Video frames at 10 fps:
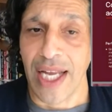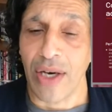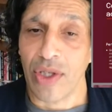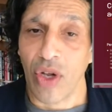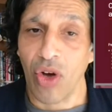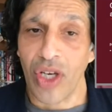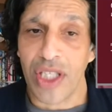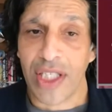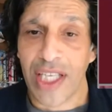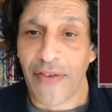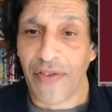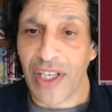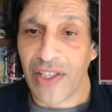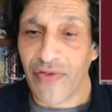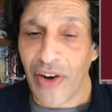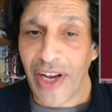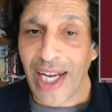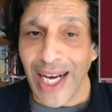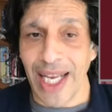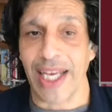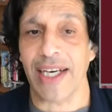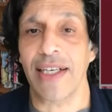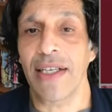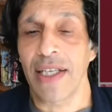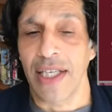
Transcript: Now, so long as Stephanie is very clear